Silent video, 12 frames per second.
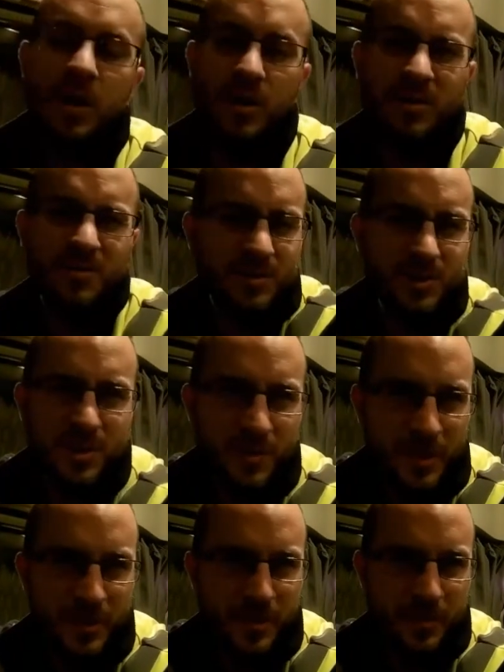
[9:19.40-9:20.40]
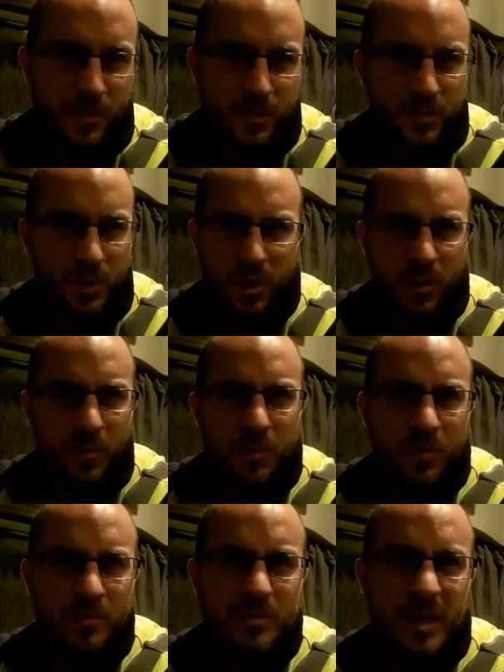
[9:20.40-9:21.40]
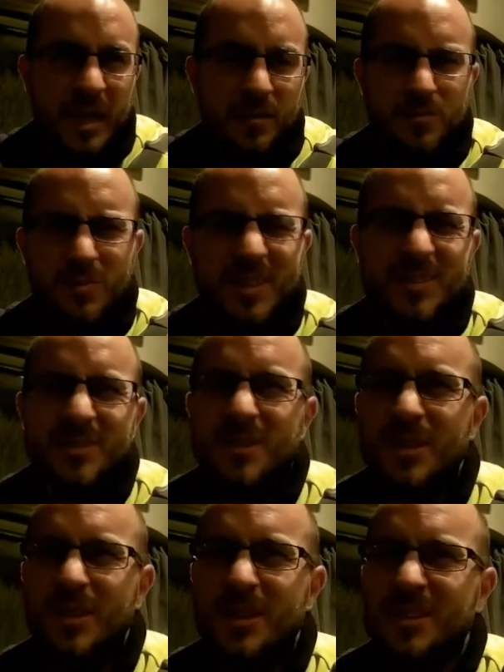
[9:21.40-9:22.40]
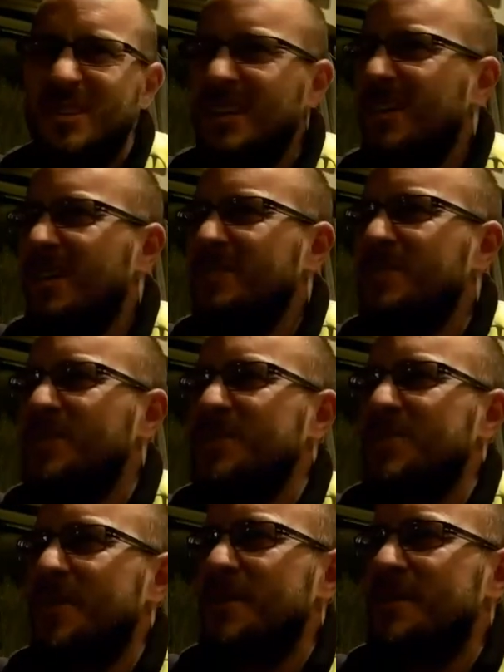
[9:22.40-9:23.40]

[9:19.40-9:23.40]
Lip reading: I've just got to be a lot more careful. Well, I haven't got to do